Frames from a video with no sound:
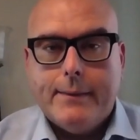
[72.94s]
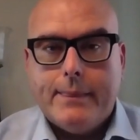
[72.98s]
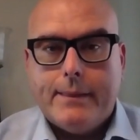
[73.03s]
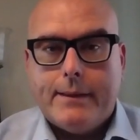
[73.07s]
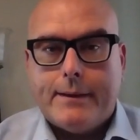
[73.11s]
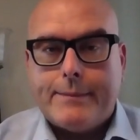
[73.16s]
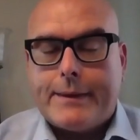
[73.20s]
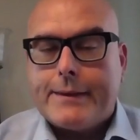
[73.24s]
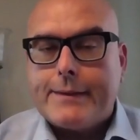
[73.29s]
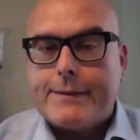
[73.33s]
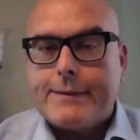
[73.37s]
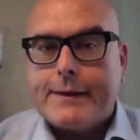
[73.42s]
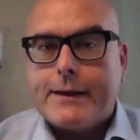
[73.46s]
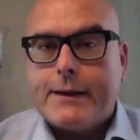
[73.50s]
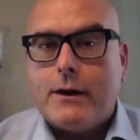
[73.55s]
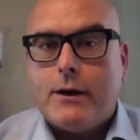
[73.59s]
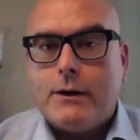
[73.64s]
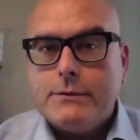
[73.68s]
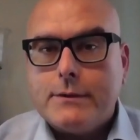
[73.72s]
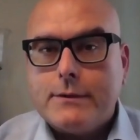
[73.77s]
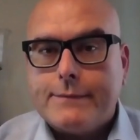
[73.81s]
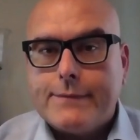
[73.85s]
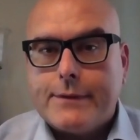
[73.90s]
I mean, I think
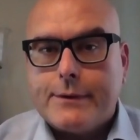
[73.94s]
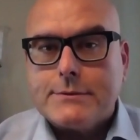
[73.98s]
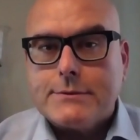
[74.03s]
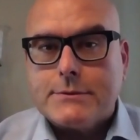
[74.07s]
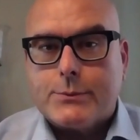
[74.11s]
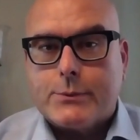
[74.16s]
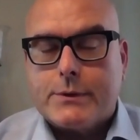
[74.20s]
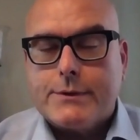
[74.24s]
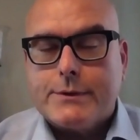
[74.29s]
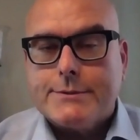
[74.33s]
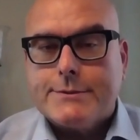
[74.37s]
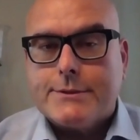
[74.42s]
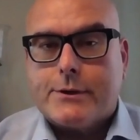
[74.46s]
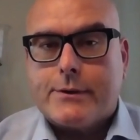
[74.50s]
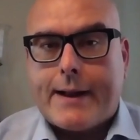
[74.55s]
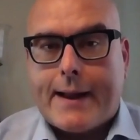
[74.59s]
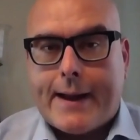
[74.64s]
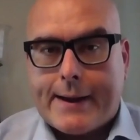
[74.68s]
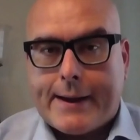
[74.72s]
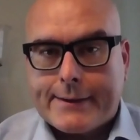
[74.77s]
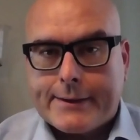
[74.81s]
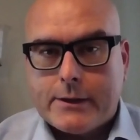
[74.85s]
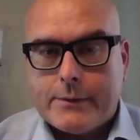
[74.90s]
all of those words are
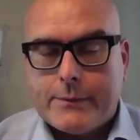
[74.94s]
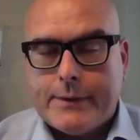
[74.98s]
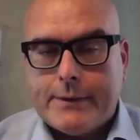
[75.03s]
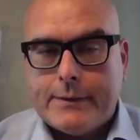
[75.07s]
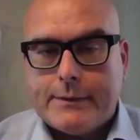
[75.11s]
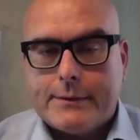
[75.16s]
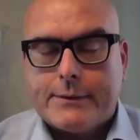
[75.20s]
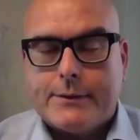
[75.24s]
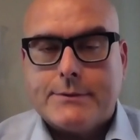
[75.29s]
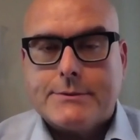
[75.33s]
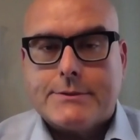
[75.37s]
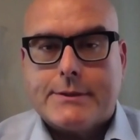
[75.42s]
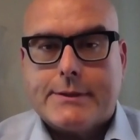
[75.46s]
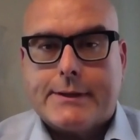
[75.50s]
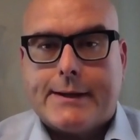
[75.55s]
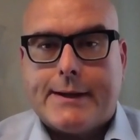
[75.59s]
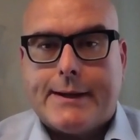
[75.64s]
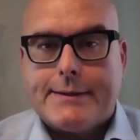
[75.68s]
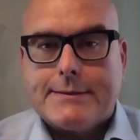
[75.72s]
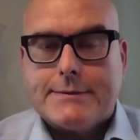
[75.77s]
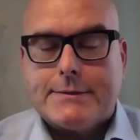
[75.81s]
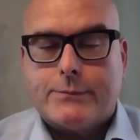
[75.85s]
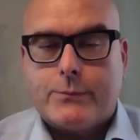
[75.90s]
accurate. Those are the
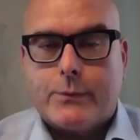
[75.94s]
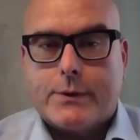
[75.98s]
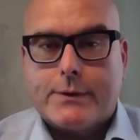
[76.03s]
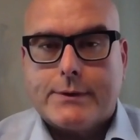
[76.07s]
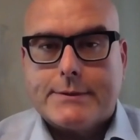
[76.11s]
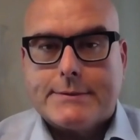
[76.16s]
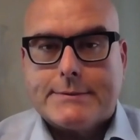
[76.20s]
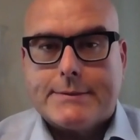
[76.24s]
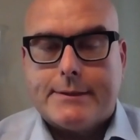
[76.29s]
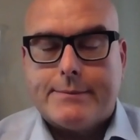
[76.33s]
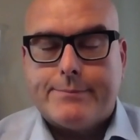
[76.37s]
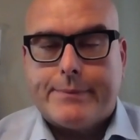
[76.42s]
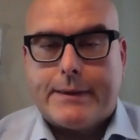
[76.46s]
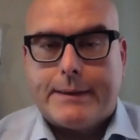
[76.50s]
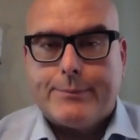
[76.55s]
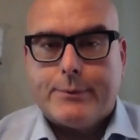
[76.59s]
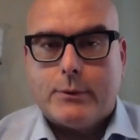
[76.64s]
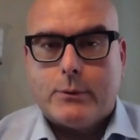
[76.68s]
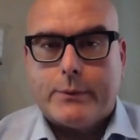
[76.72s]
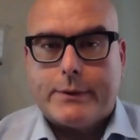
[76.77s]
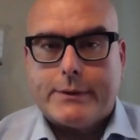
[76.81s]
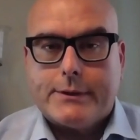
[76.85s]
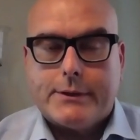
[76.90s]
kinds of words that
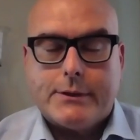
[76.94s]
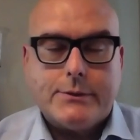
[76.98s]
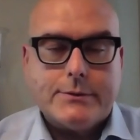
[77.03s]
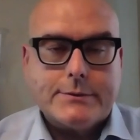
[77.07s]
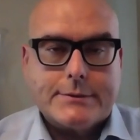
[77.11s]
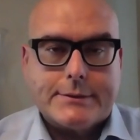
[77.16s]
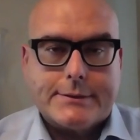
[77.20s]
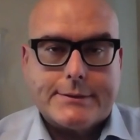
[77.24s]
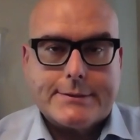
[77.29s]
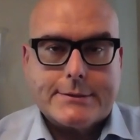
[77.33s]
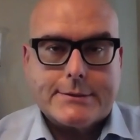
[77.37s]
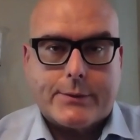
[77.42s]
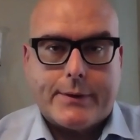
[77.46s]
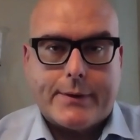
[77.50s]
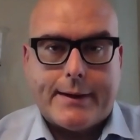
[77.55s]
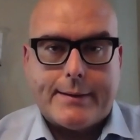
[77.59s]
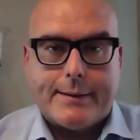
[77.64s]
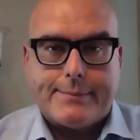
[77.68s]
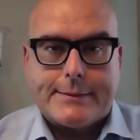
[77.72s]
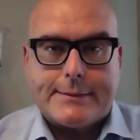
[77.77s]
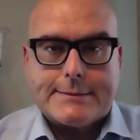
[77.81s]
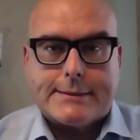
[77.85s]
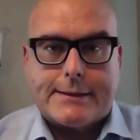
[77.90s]
people would use to
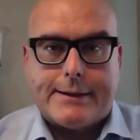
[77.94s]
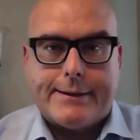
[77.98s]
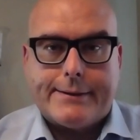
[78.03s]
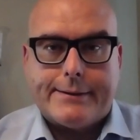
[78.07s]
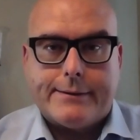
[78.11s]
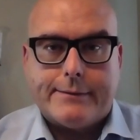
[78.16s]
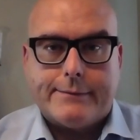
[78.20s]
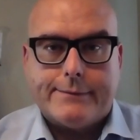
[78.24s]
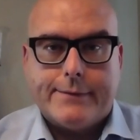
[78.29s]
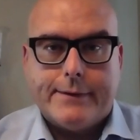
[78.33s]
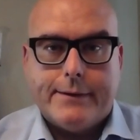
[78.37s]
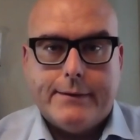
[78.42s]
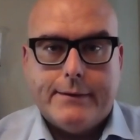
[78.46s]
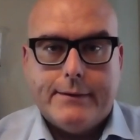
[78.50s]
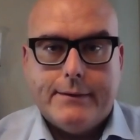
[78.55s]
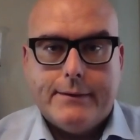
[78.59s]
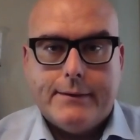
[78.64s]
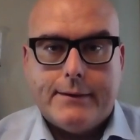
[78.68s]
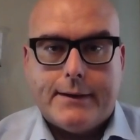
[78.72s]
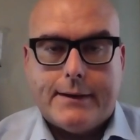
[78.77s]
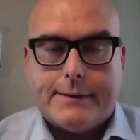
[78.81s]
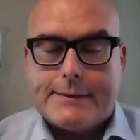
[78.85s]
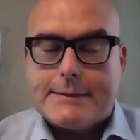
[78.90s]
describe this kind of
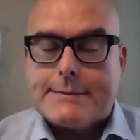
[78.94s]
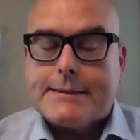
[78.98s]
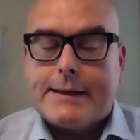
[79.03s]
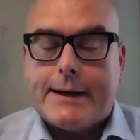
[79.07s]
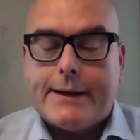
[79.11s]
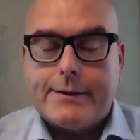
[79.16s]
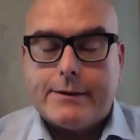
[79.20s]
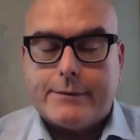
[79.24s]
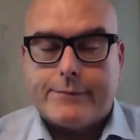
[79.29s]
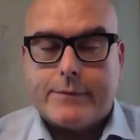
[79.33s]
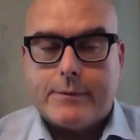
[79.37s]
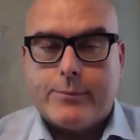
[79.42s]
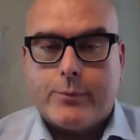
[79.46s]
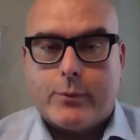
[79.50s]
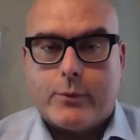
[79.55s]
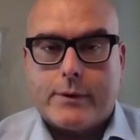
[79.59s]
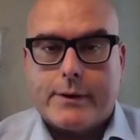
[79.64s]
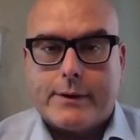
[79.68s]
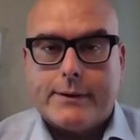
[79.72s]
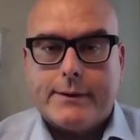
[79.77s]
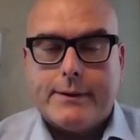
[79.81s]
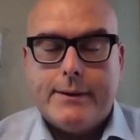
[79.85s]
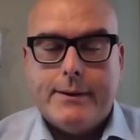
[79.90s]
uh, this kind of
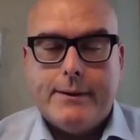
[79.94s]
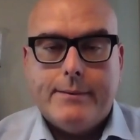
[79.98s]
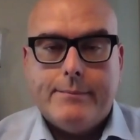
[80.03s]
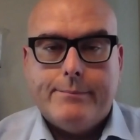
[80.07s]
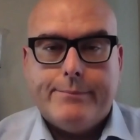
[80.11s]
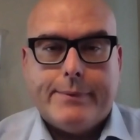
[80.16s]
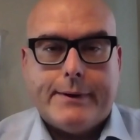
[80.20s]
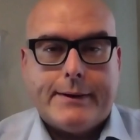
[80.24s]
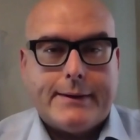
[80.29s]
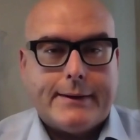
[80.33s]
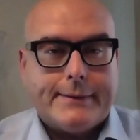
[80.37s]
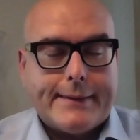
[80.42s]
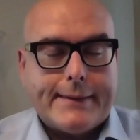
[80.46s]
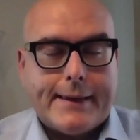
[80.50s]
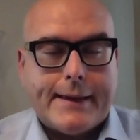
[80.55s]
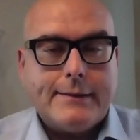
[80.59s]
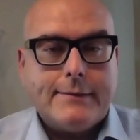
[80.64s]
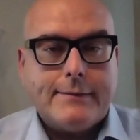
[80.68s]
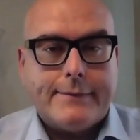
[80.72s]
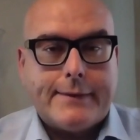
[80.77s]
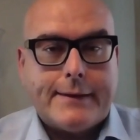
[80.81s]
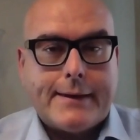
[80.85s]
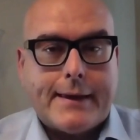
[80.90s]
report. But at the
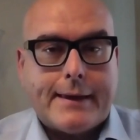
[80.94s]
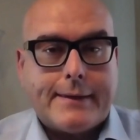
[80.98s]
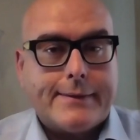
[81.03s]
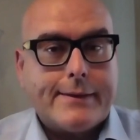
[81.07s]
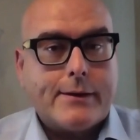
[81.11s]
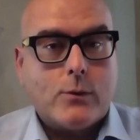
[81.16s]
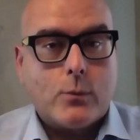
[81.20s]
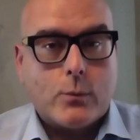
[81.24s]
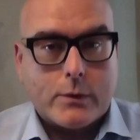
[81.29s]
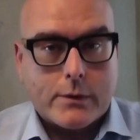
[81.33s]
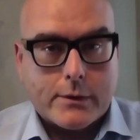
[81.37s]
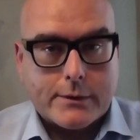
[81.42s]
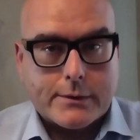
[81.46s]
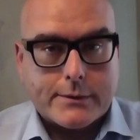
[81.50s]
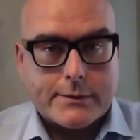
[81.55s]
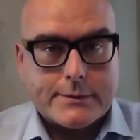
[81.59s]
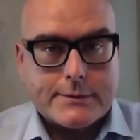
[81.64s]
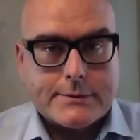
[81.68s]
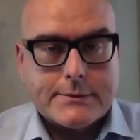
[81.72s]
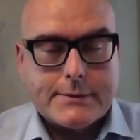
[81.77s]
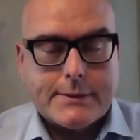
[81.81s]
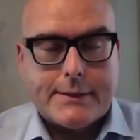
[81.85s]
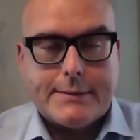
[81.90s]
end of the day, they're
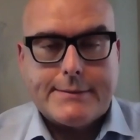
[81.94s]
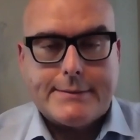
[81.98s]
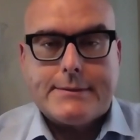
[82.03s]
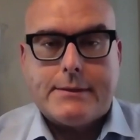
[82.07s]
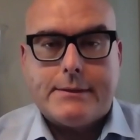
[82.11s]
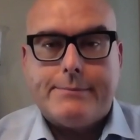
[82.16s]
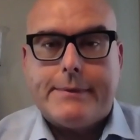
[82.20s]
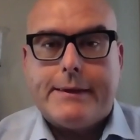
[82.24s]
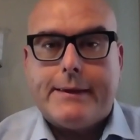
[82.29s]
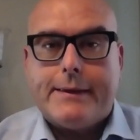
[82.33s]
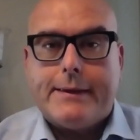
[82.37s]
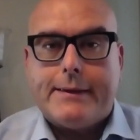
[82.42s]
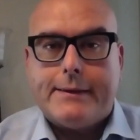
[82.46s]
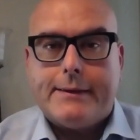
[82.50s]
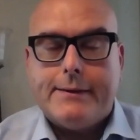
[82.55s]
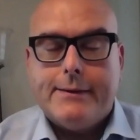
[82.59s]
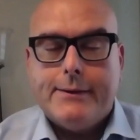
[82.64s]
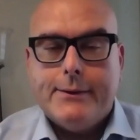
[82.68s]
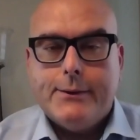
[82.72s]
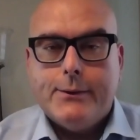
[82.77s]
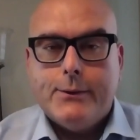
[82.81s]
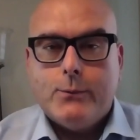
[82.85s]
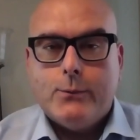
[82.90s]
words. And to me,
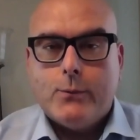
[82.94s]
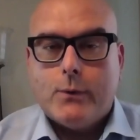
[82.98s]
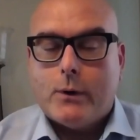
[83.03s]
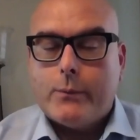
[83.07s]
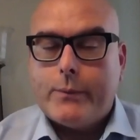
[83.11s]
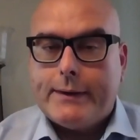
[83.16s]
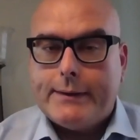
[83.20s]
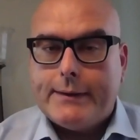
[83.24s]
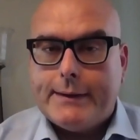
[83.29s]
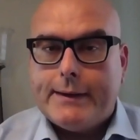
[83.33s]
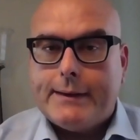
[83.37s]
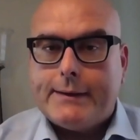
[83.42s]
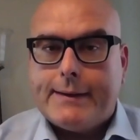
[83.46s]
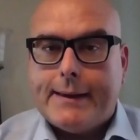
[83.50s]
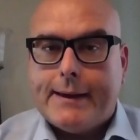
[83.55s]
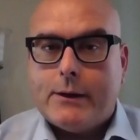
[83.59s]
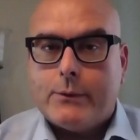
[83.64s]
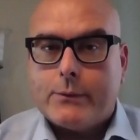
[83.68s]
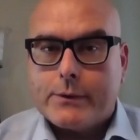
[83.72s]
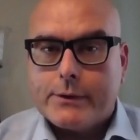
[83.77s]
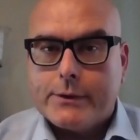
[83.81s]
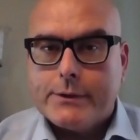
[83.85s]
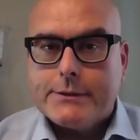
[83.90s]
what we need
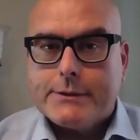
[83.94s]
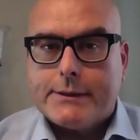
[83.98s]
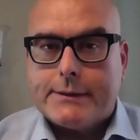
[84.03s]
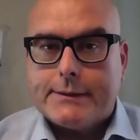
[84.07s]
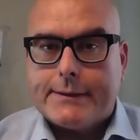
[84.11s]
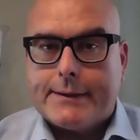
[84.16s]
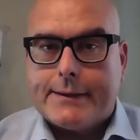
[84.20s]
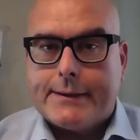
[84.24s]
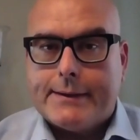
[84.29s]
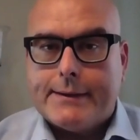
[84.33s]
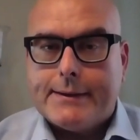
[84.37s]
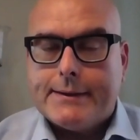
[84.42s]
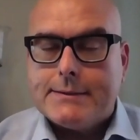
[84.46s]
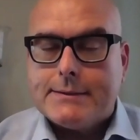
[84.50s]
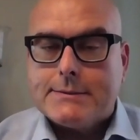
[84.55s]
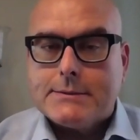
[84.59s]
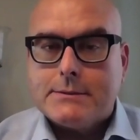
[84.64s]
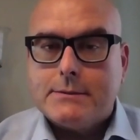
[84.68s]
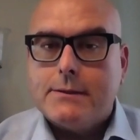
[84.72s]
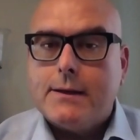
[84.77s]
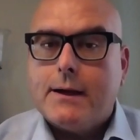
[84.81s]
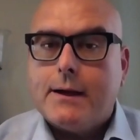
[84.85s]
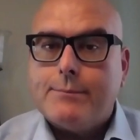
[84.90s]
now urgently
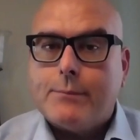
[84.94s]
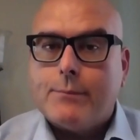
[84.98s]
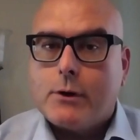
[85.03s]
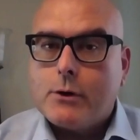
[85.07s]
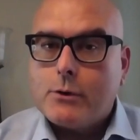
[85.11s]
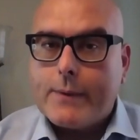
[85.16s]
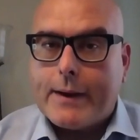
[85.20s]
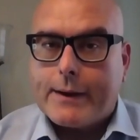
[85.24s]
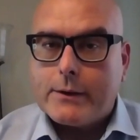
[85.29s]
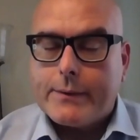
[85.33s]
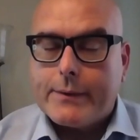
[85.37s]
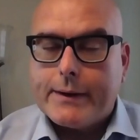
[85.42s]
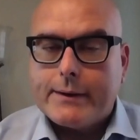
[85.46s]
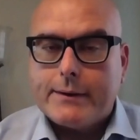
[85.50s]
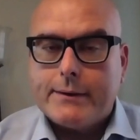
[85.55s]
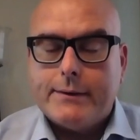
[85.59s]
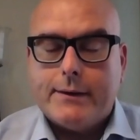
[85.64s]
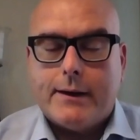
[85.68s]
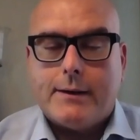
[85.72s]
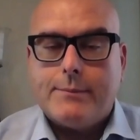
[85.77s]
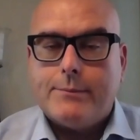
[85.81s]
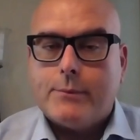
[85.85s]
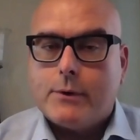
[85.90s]
is not more rhetoric,
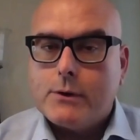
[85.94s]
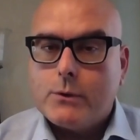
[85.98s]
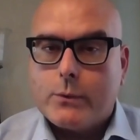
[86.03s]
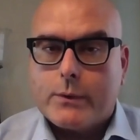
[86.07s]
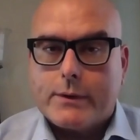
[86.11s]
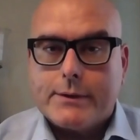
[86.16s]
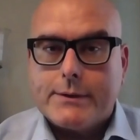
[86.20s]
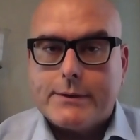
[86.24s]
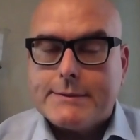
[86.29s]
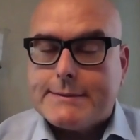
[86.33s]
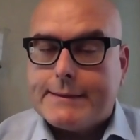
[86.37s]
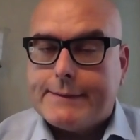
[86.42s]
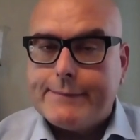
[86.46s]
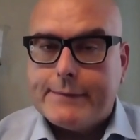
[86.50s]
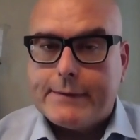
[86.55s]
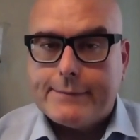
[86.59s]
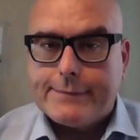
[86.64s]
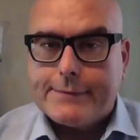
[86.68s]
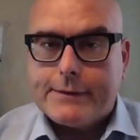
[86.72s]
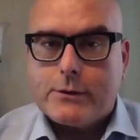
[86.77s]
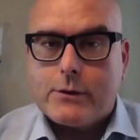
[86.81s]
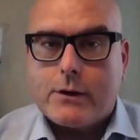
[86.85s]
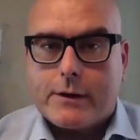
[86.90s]
not more words, even
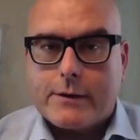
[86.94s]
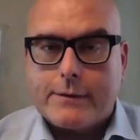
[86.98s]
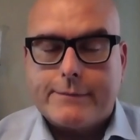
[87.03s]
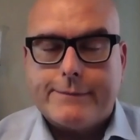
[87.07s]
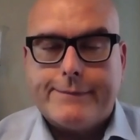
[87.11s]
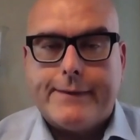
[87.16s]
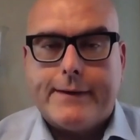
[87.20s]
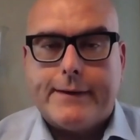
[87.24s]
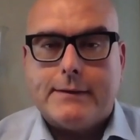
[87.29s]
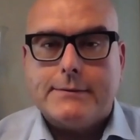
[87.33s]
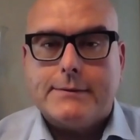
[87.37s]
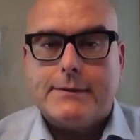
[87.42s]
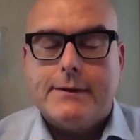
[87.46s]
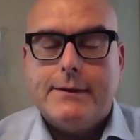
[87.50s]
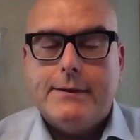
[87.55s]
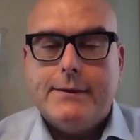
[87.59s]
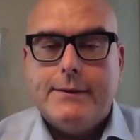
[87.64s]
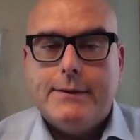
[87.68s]
if they're heartfelt.